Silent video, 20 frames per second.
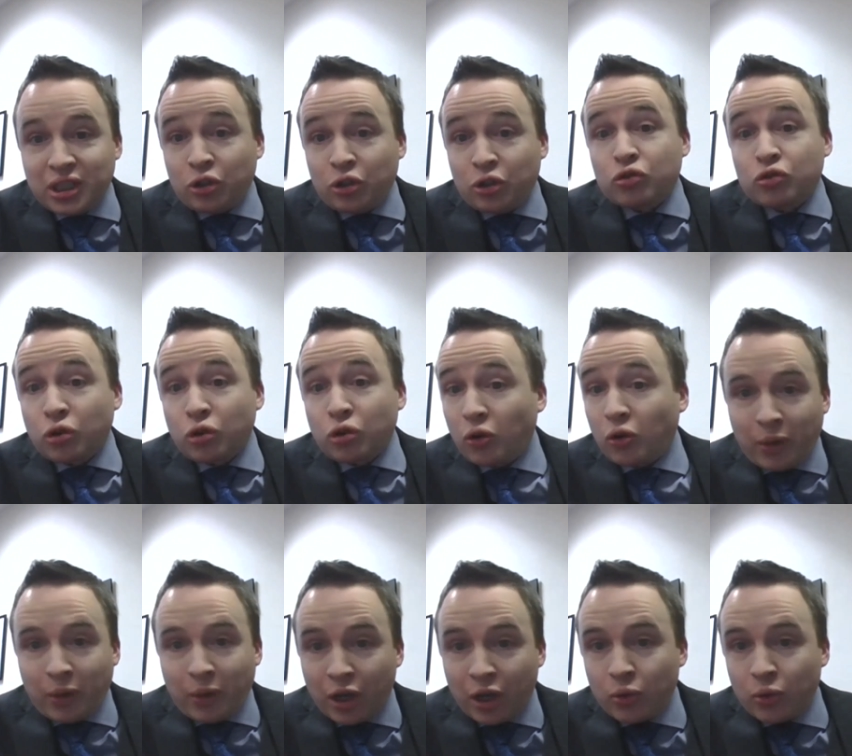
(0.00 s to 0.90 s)
in control
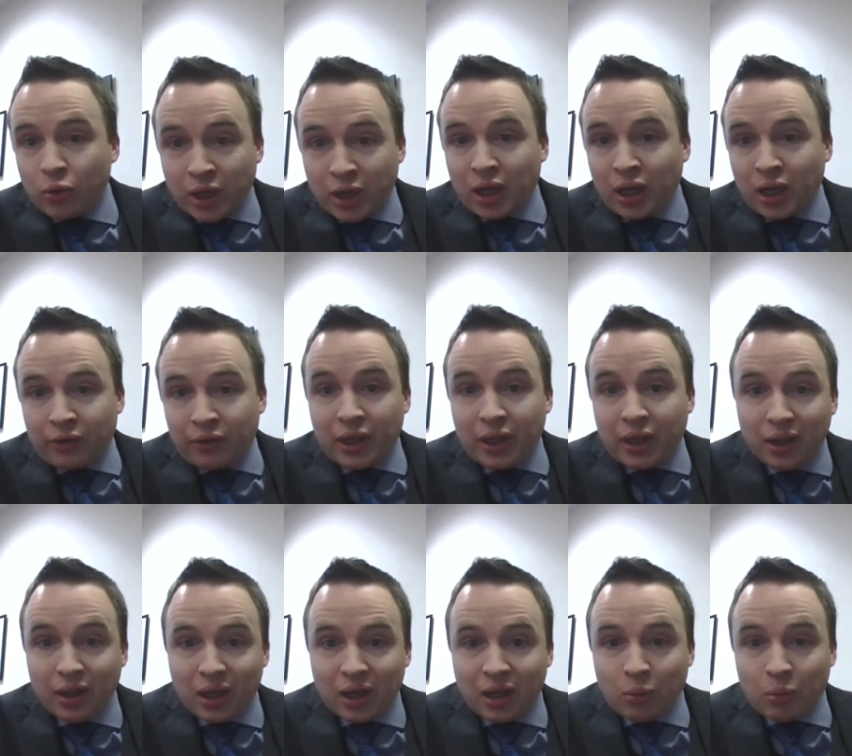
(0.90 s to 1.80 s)
of my own diary
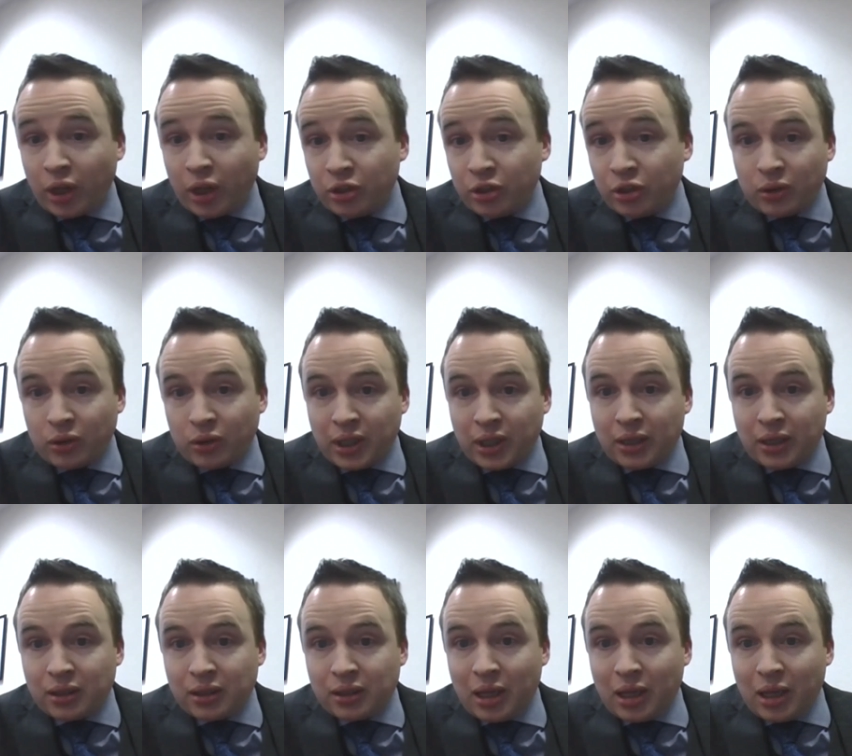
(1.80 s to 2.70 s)
and what I do on a
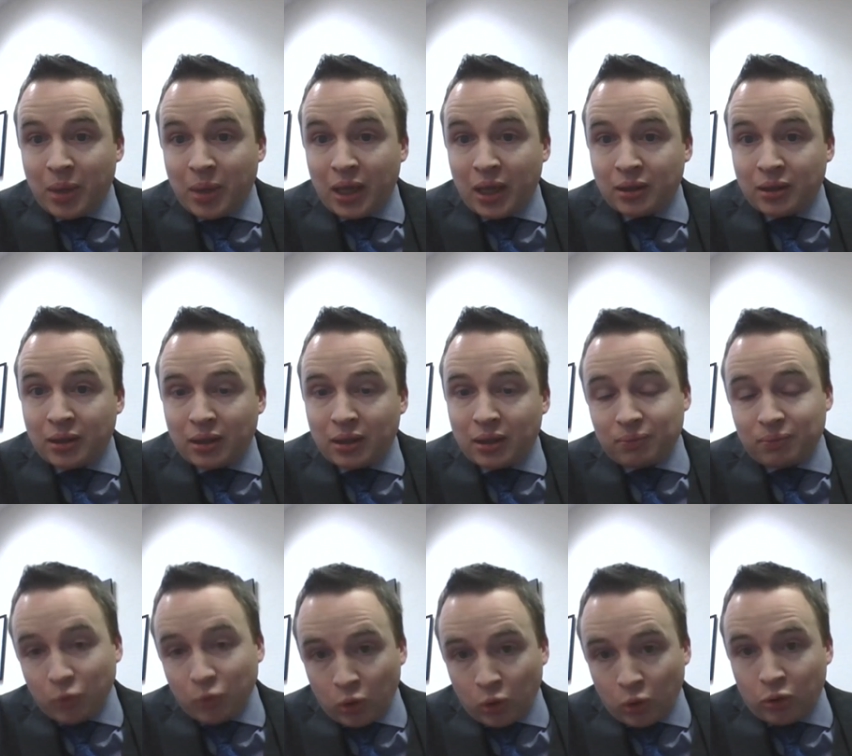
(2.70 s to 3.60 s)
day-to-day basis.